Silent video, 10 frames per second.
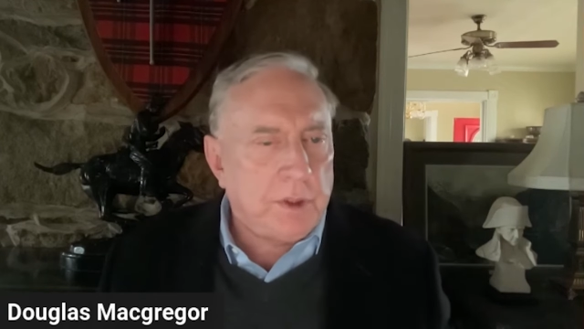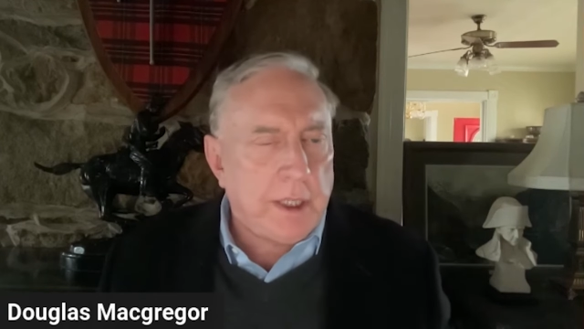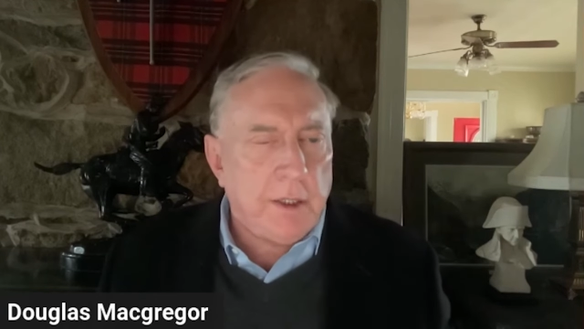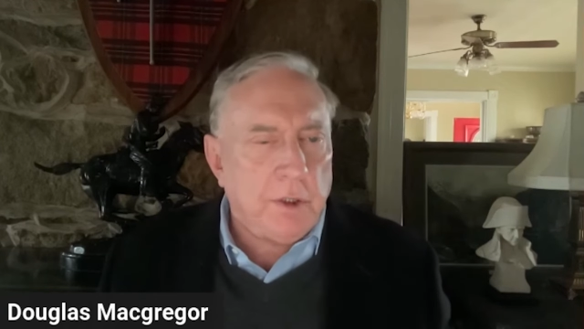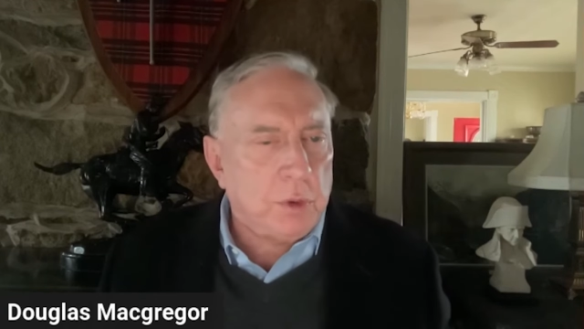
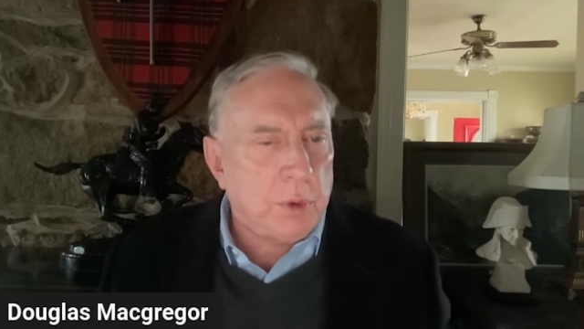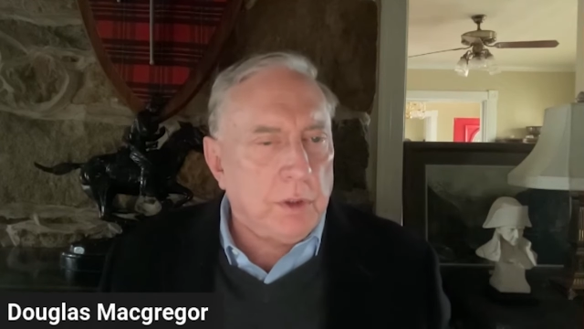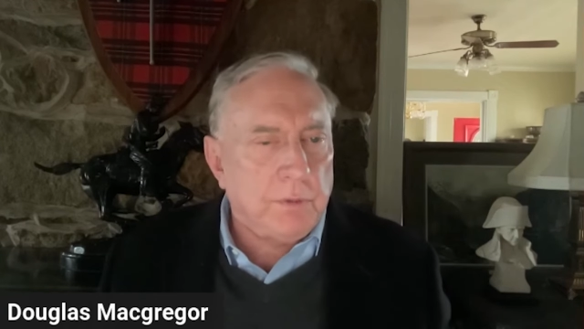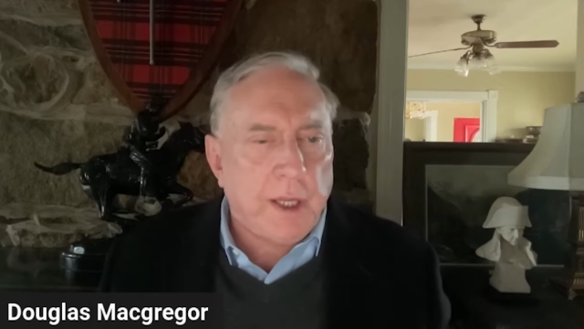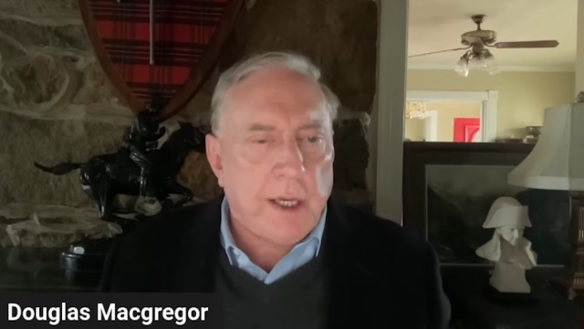10,
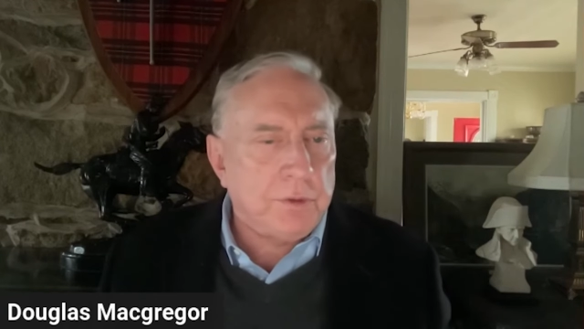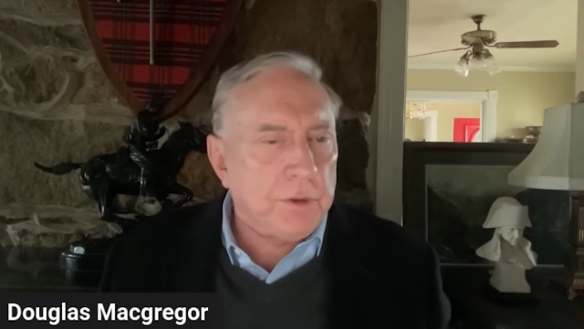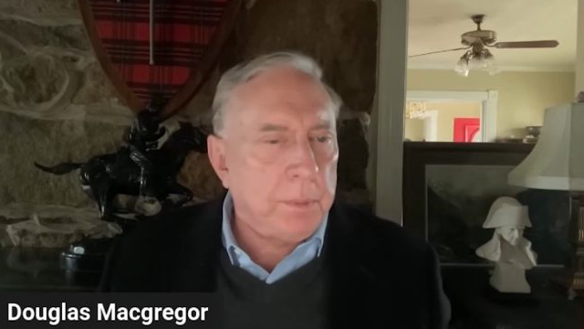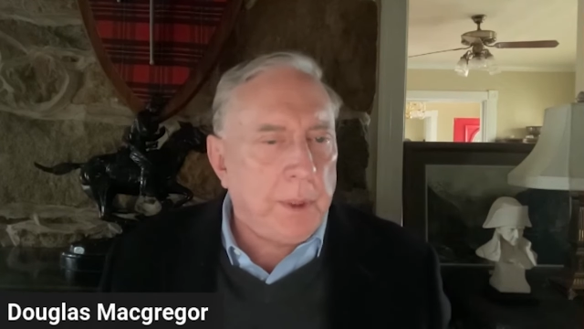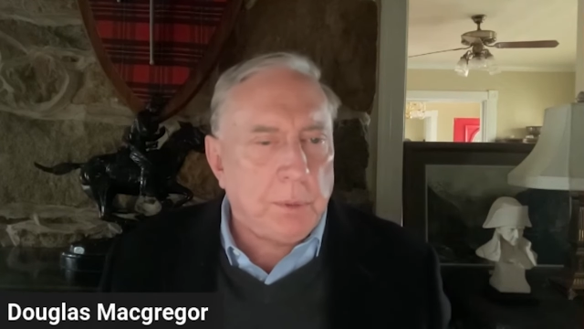
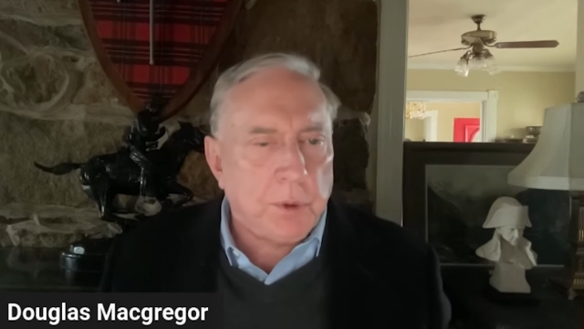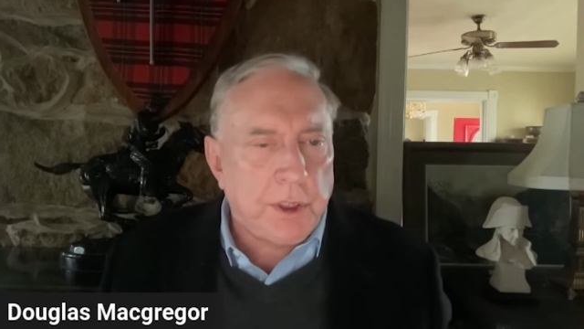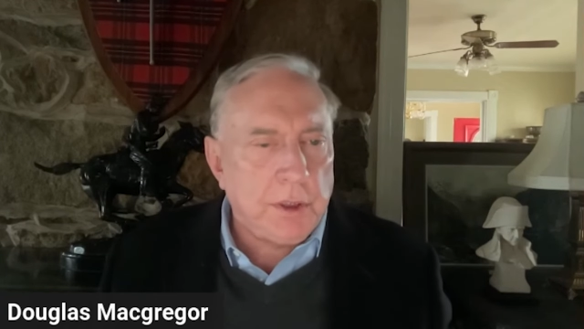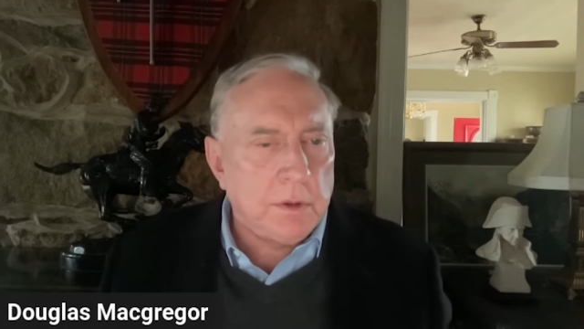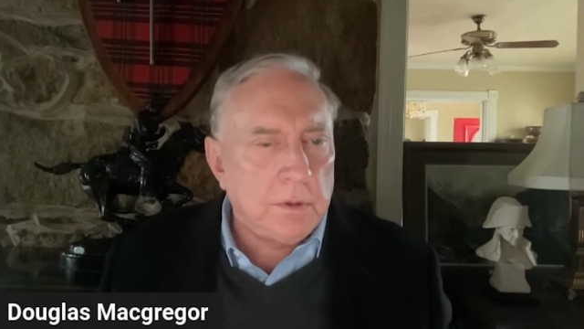12,000 people
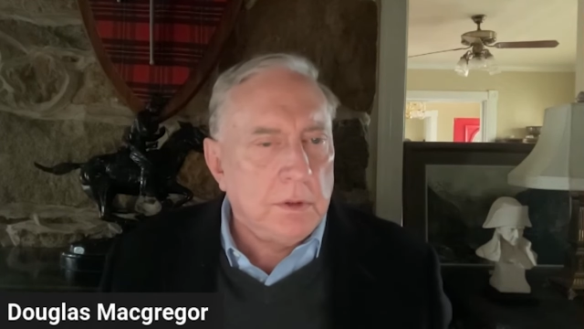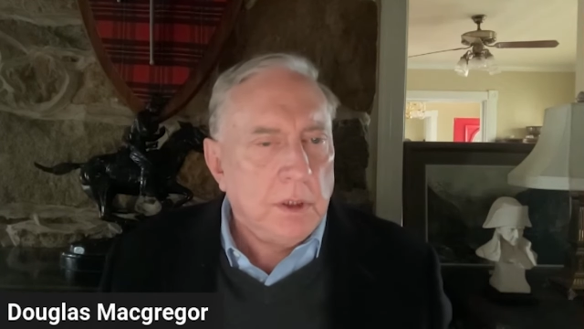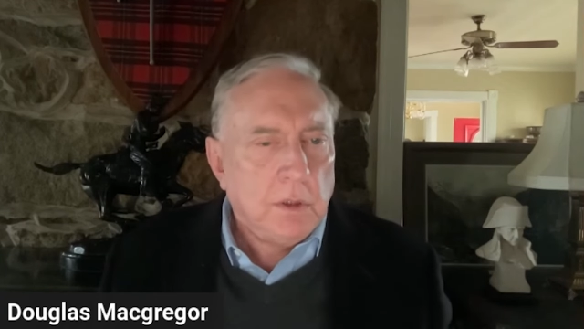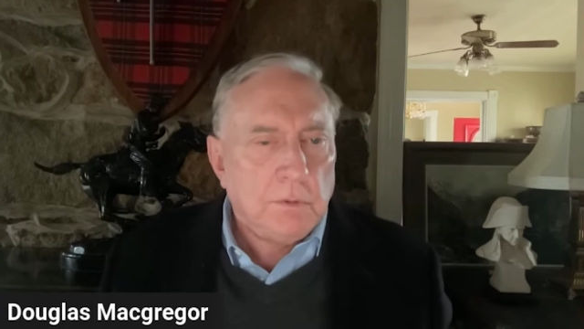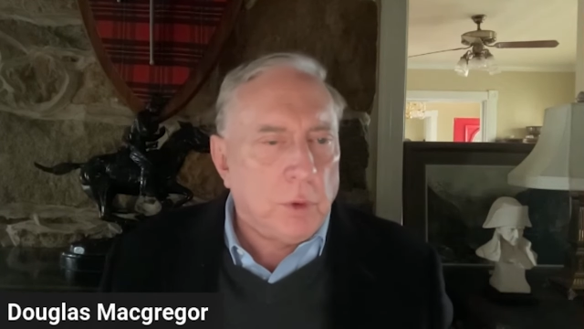killed,
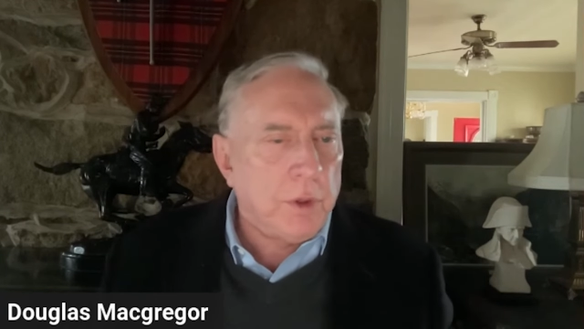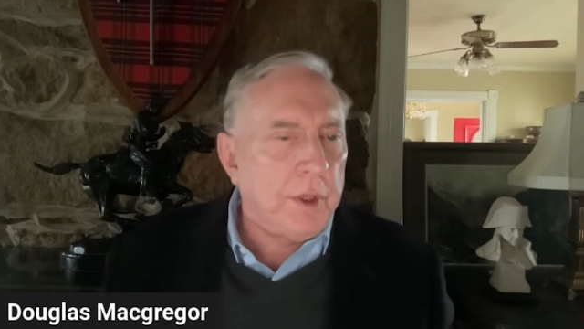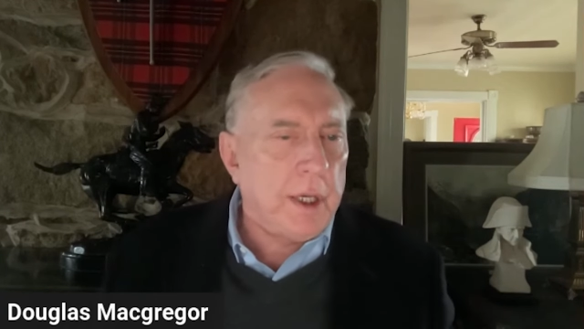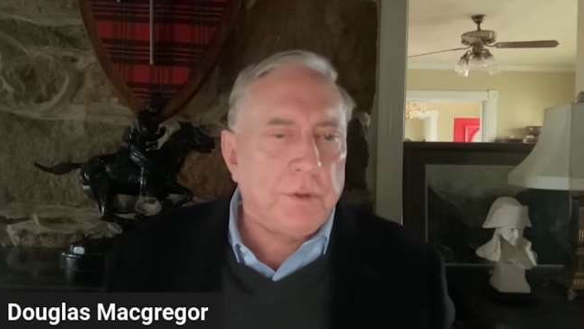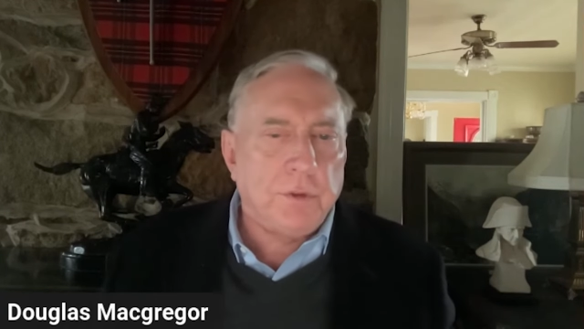
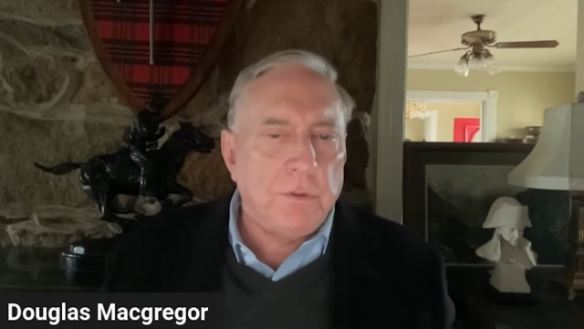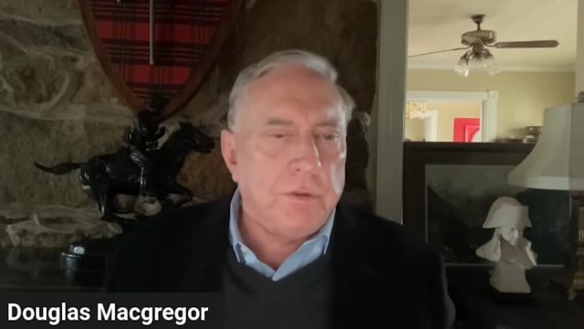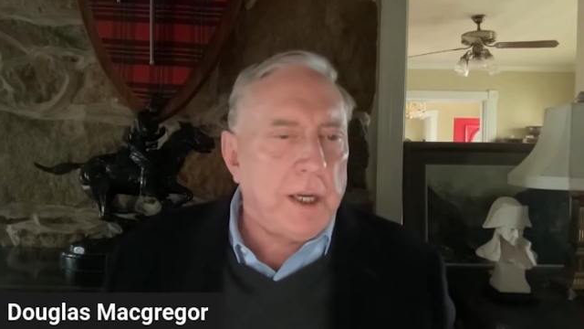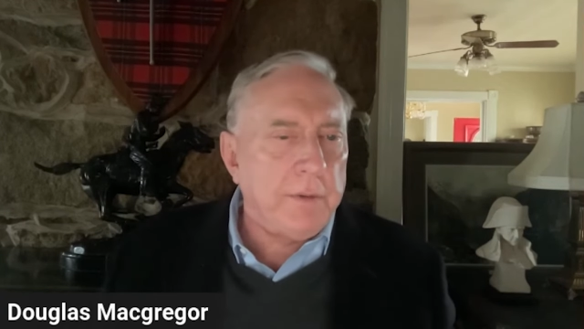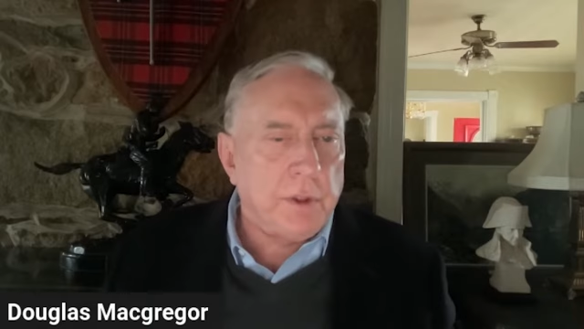
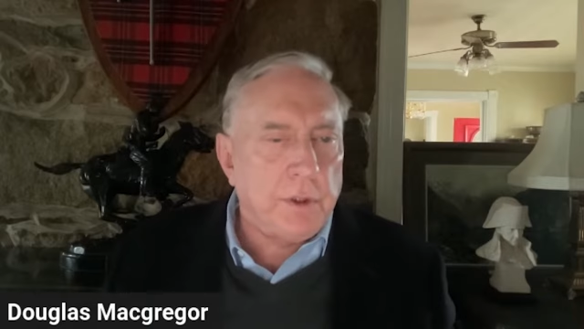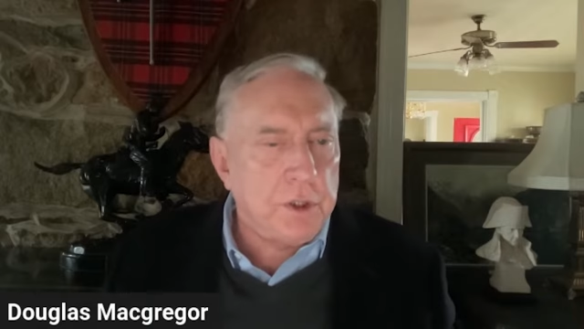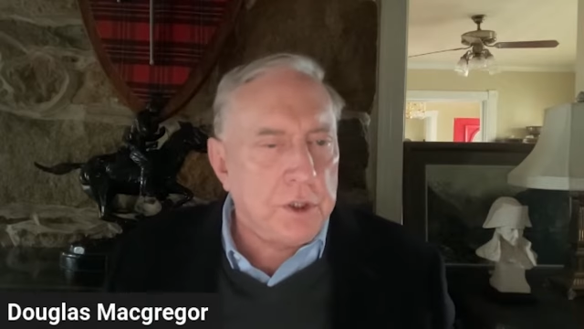4,500